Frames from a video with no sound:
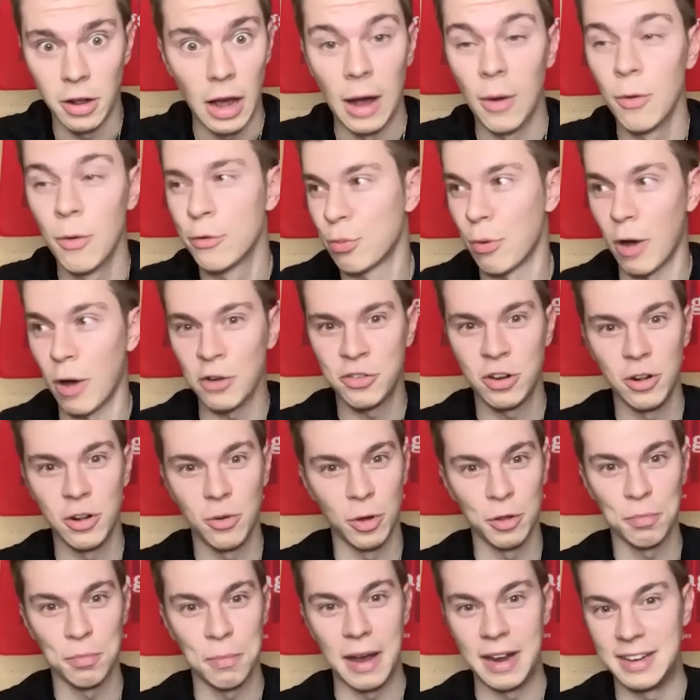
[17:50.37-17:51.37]
I was watching it
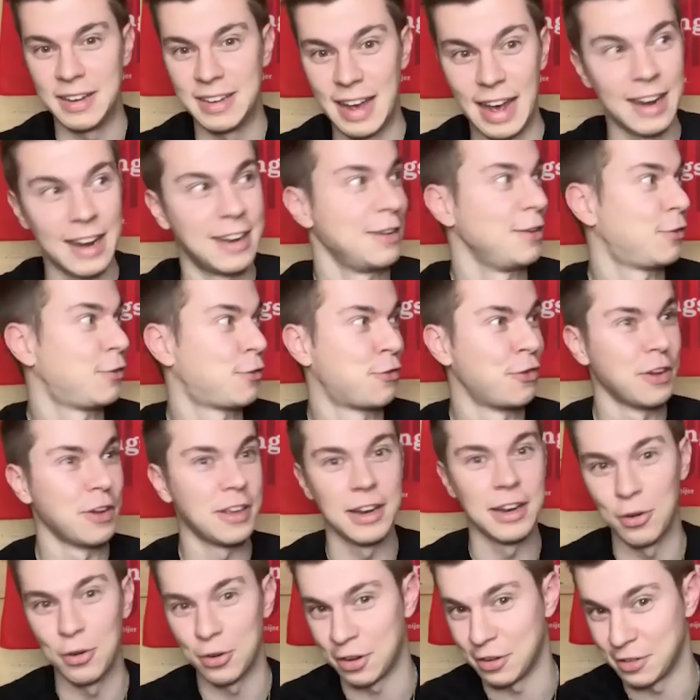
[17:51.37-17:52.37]
with my dad, and he's
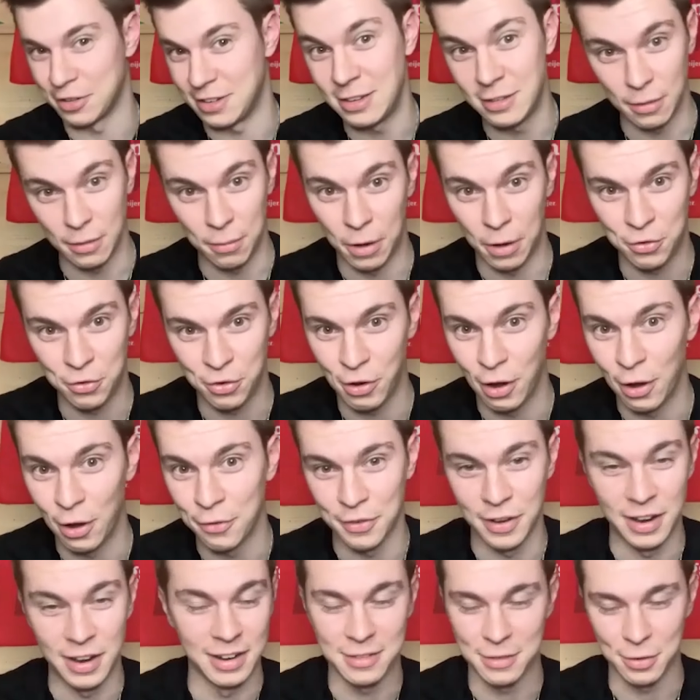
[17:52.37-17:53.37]
freaking out because he's a Montreal
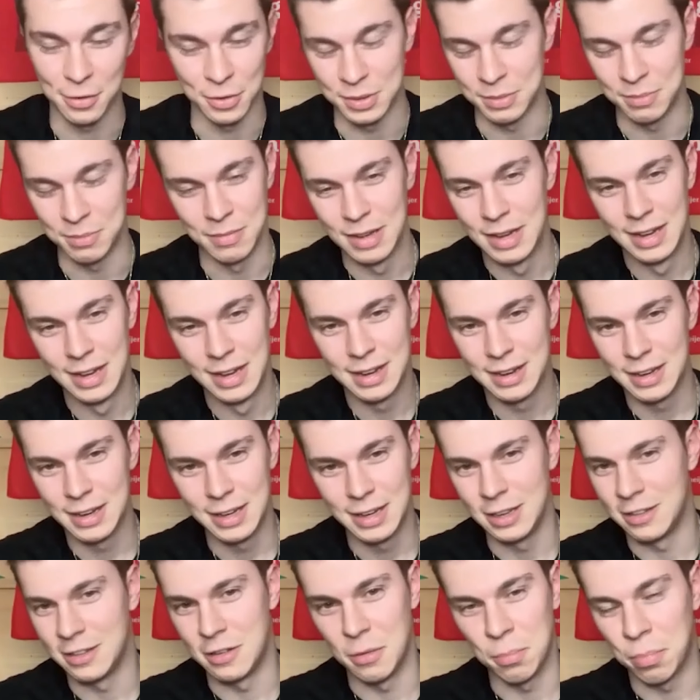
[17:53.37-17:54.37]
fan, so he
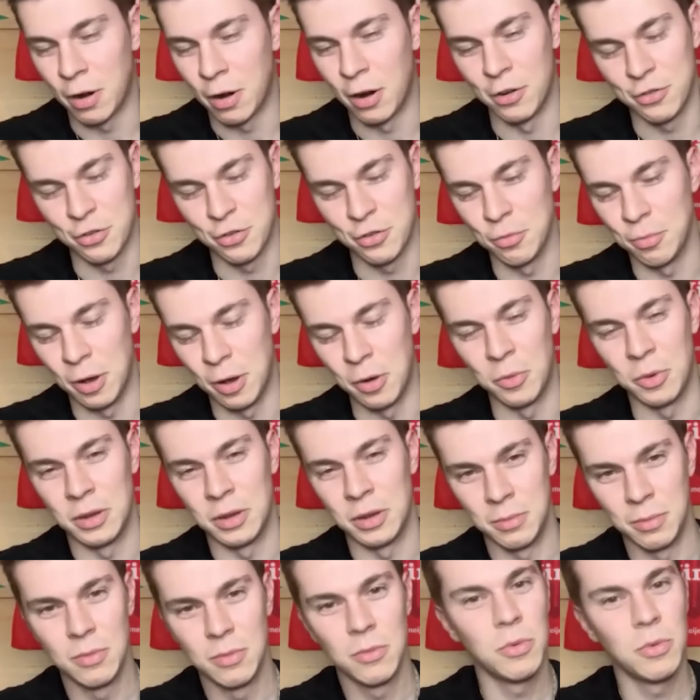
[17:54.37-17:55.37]
he's impartial. But
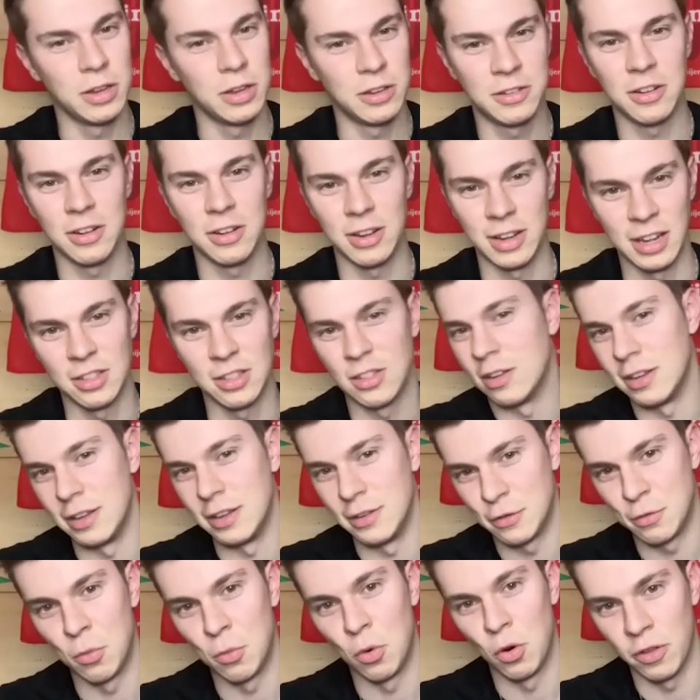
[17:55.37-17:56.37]
we we still hate the
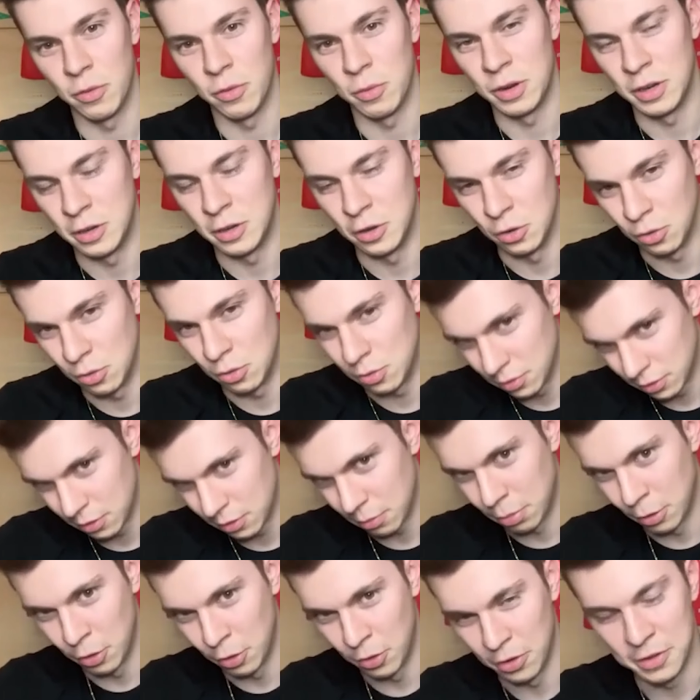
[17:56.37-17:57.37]
Leafs more than we do the
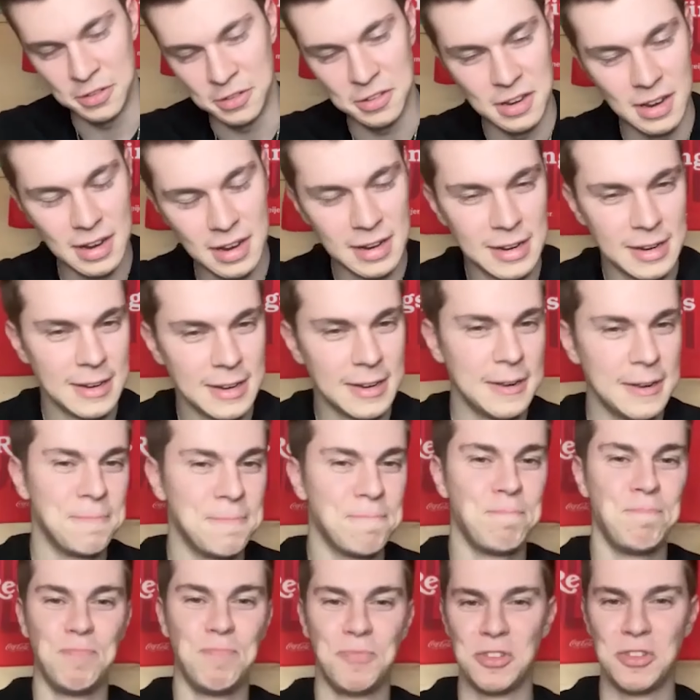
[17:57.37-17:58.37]
Bruins.
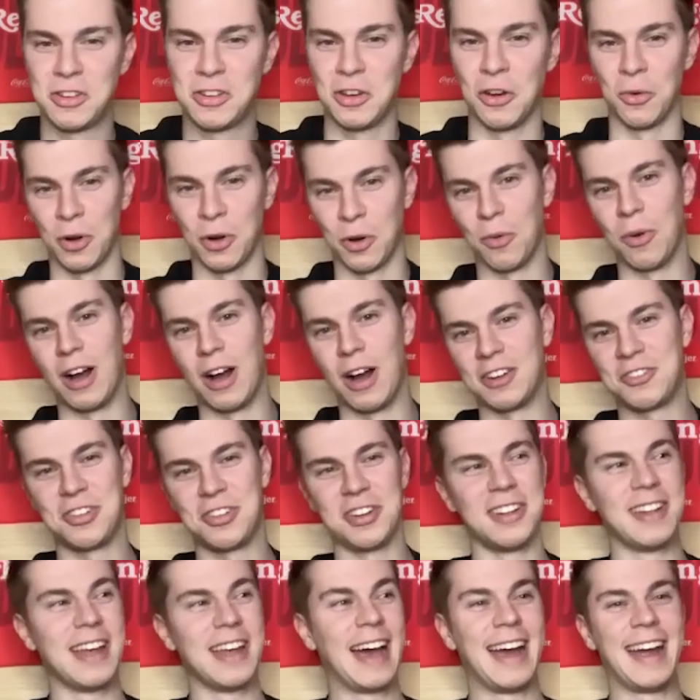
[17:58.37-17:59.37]
So we're
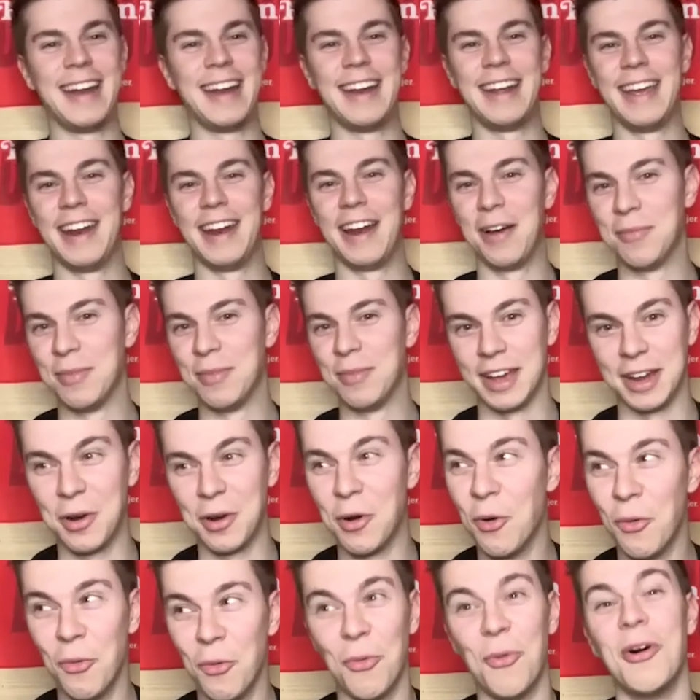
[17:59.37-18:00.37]
watching that, and I'm like,
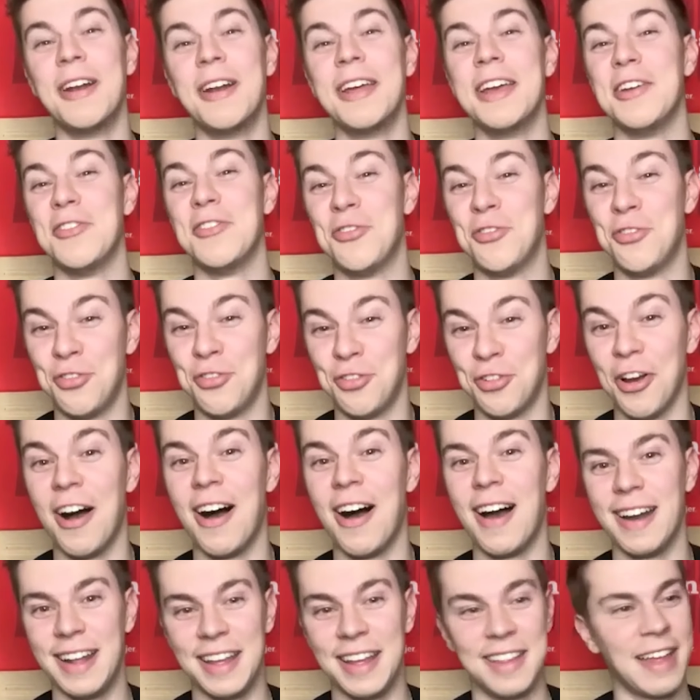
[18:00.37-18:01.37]
"What a
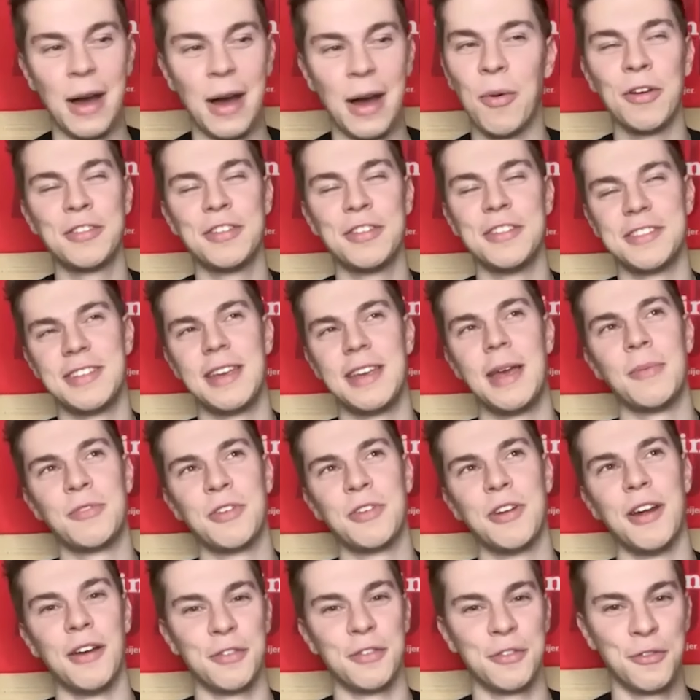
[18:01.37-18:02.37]
shot!" And that wasn't
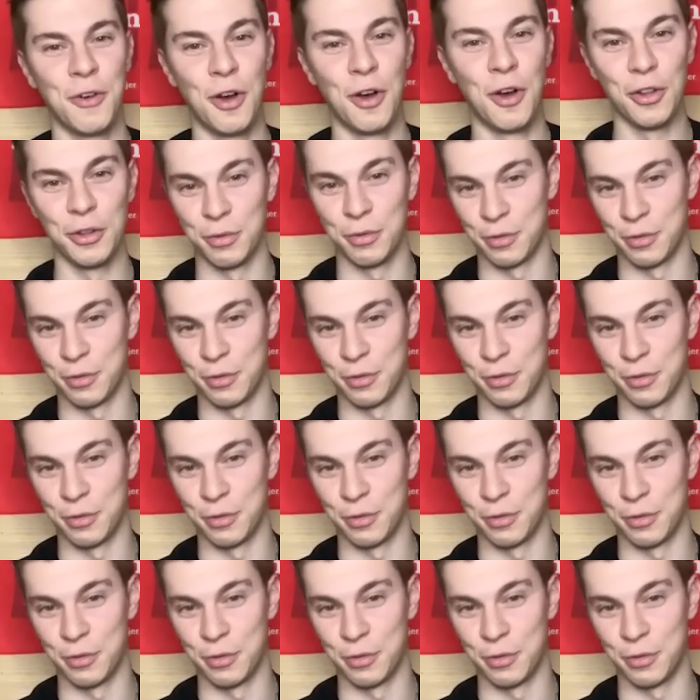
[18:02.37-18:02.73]
Samsonov's fault.